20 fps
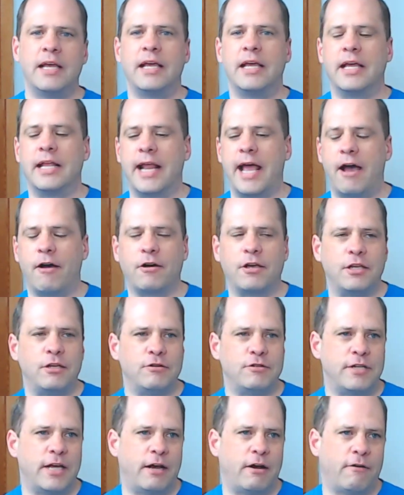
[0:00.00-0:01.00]
and how can you
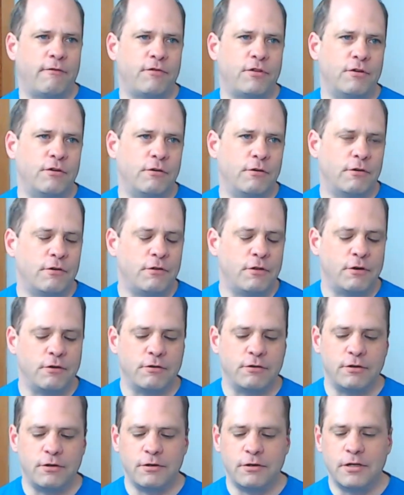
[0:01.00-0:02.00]
tell if they're
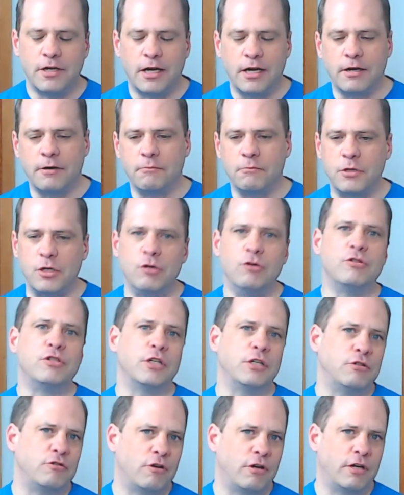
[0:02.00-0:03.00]

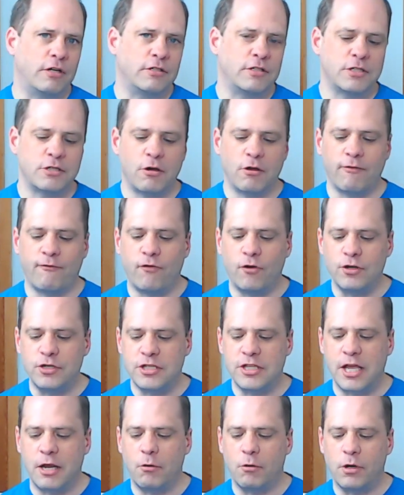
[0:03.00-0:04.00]
using drugs? So the first
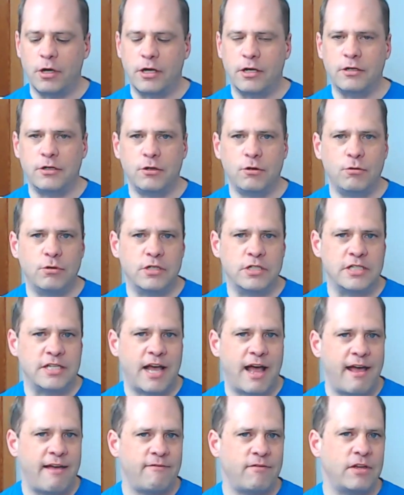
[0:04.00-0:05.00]
thing we're going to do is
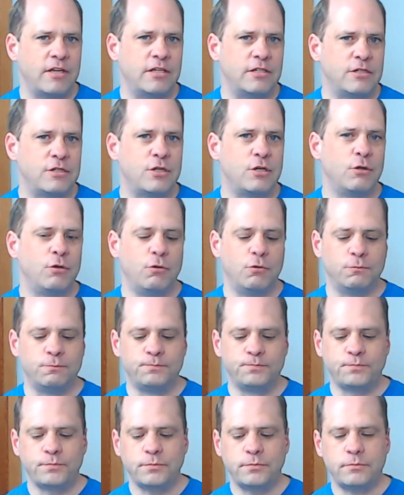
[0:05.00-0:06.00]
dive into
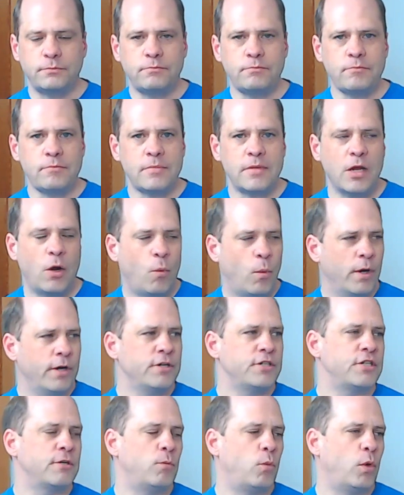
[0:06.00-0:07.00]
what are
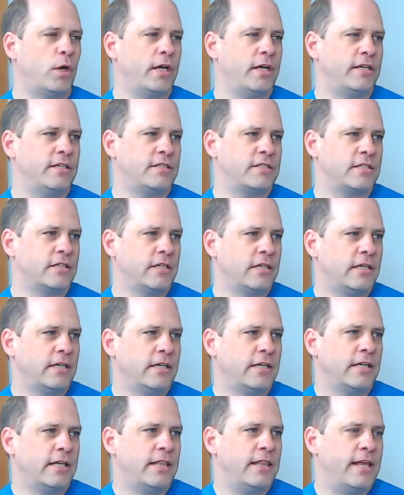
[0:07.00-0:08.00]
some ways
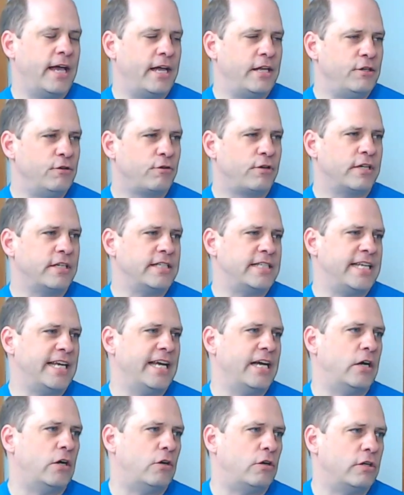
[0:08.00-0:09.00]
that you can
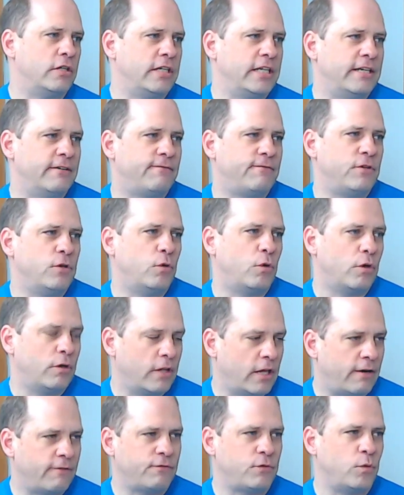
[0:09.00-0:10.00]
tell if your
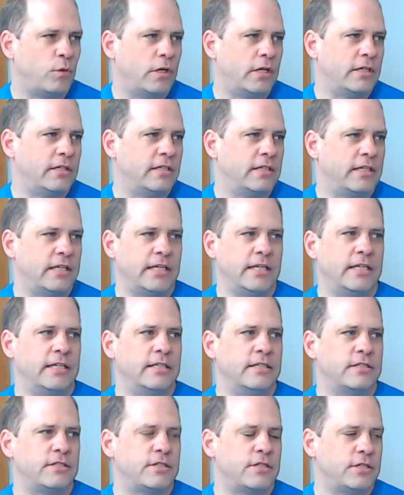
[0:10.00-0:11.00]
loved one
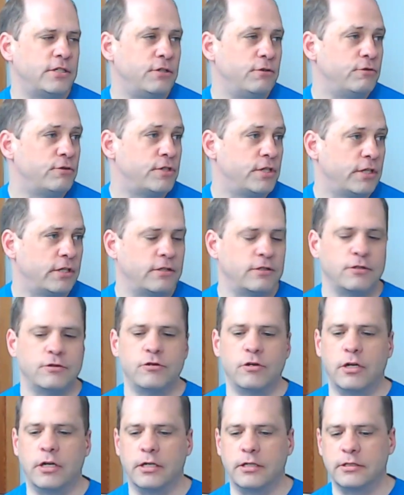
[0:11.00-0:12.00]
is using
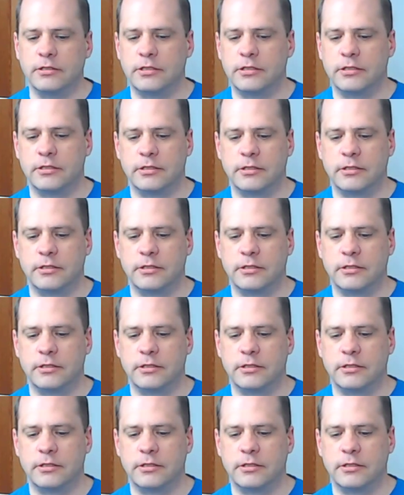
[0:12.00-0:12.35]
drugs.